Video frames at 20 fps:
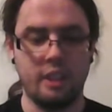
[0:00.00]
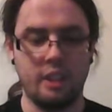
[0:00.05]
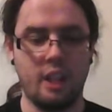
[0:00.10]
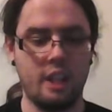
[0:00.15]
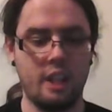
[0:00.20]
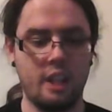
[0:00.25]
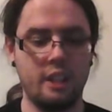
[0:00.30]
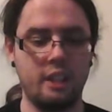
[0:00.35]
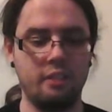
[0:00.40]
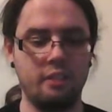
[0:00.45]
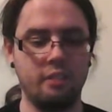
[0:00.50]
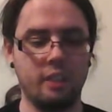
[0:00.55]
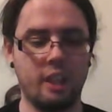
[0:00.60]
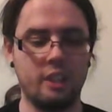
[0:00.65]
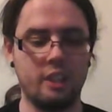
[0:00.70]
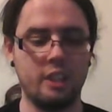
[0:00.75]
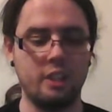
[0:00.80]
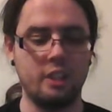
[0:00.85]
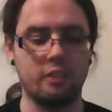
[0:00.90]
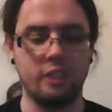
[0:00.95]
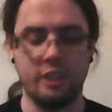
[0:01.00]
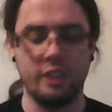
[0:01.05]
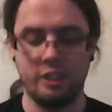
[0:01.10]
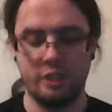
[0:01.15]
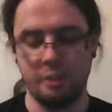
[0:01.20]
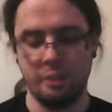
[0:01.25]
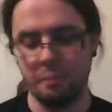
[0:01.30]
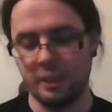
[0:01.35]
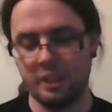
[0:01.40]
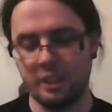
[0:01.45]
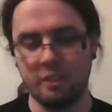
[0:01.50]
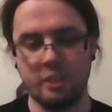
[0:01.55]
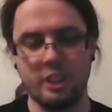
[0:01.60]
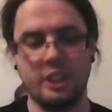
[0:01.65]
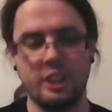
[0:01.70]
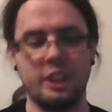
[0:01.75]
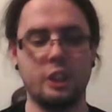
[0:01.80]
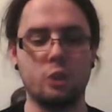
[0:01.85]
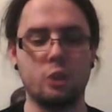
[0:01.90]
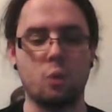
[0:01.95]
It didn't really seem like there was
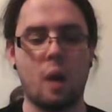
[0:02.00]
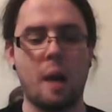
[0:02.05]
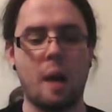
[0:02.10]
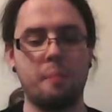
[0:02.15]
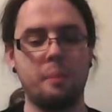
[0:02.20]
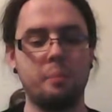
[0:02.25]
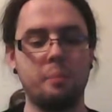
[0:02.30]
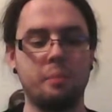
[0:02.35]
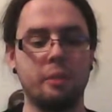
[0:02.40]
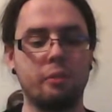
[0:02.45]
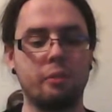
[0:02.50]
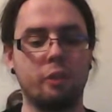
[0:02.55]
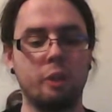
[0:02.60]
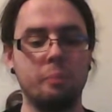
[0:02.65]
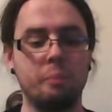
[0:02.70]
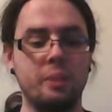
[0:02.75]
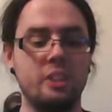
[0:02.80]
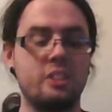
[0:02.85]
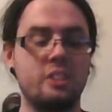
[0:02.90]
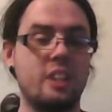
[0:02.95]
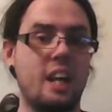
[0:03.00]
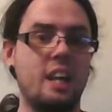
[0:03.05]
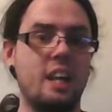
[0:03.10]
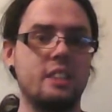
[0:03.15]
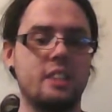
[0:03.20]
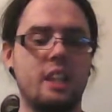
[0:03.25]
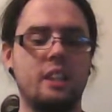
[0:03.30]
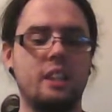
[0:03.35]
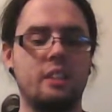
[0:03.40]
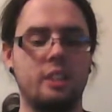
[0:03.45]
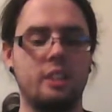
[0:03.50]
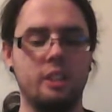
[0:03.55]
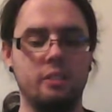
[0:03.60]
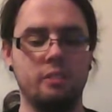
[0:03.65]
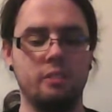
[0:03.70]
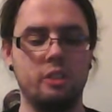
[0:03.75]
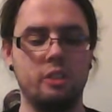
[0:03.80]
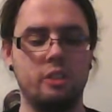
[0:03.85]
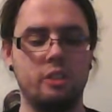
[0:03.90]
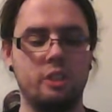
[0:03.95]
any drop in performance as I
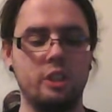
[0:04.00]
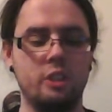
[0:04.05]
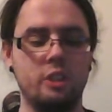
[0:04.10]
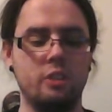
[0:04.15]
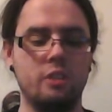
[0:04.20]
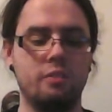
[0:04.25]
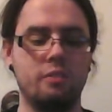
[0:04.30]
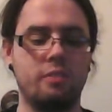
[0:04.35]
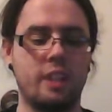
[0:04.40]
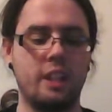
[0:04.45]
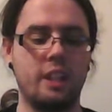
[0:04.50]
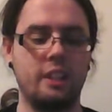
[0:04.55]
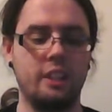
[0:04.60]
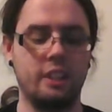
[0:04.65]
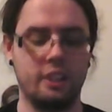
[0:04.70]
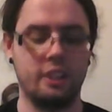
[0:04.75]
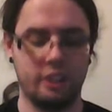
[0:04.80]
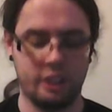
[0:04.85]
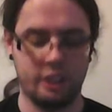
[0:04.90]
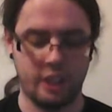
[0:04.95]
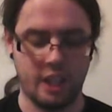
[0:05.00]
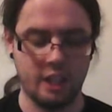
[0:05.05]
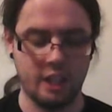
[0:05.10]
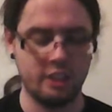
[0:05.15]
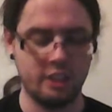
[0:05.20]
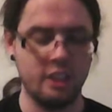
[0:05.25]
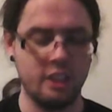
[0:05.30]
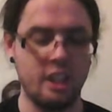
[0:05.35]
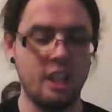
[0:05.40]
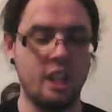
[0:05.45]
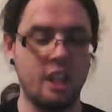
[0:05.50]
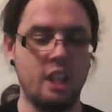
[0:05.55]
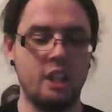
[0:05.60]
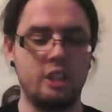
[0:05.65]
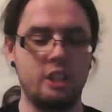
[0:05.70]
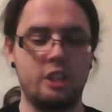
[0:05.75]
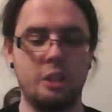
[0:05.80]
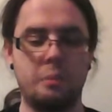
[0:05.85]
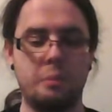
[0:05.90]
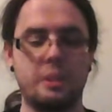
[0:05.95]
continued to fire the other shots.
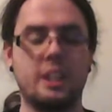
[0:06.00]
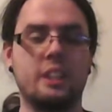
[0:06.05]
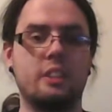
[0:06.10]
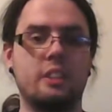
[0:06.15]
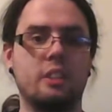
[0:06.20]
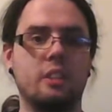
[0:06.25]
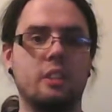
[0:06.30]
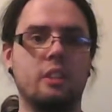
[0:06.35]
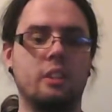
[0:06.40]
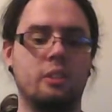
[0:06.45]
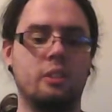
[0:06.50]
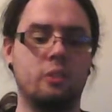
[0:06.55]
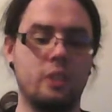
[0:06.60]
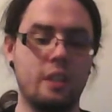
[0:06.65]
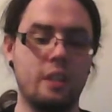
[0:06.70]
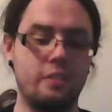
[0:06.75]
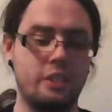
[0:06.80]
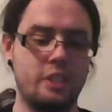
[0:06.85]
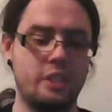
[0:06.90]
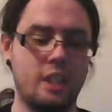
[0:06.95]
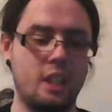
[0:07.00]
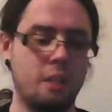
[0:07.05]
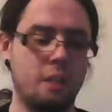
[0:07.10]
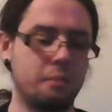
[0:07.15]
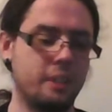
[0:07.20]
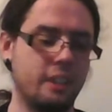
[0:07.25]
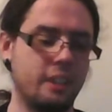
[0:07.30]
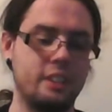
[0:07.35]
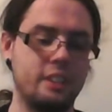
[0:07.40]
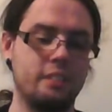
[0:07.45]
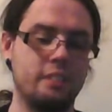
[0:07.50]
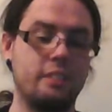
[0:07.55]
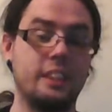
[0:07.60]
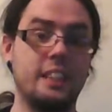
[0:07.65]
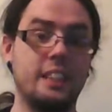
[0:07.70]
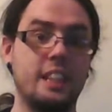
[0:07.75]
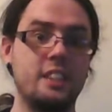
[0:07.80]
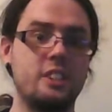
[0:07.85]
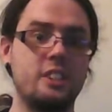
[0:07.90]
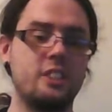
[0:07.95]
Seems like the revs stayed up relatively
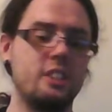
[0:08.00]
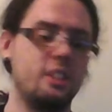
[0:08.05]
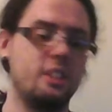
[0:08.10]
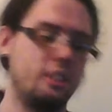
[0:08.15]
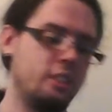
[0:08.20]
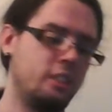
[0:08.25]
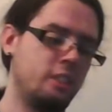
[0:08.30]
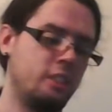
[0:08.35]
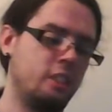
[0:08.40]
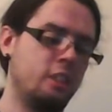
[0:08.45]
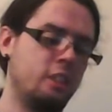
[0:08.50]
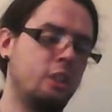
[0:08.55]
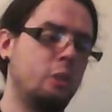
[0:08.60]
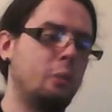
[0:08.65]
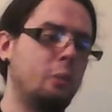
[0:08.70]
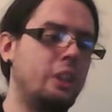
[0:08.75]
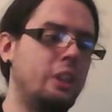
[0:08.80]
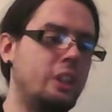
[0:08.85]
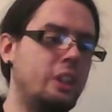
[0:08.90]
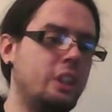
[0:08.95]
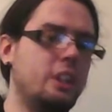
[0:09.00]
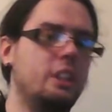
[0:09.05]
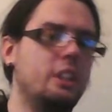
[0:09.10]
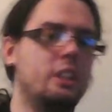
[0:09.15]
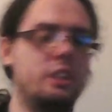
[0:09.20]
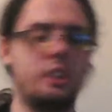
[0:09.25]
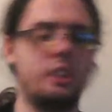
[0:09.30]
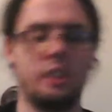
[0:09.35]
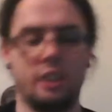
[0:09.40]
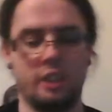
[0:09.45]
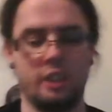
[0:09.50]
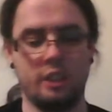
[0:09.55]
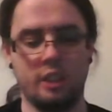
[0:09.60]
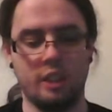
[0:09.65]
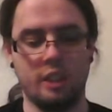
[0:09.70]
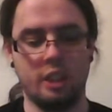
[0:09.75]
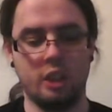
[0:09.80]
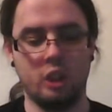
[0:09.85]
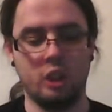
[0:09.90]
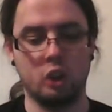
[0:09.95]
nicely, which is
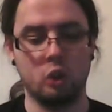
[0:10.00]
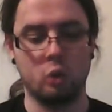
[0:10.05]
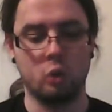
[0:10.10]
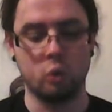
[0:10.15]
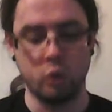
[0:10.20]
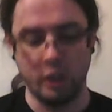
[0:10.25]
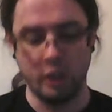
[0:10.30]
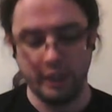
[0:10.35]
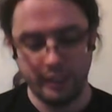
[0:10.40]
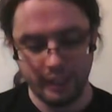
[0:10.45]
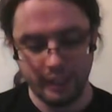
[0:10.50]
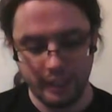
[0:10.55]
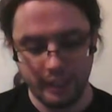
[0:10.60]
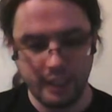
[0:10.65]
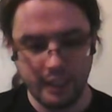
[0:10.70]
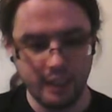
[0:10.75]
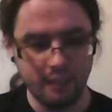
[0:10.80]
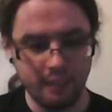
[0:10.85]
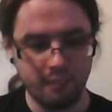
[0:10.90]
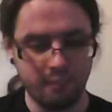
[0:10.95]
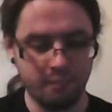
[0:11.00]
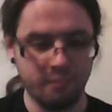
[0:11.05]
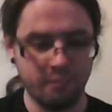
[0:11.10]
a really good thing.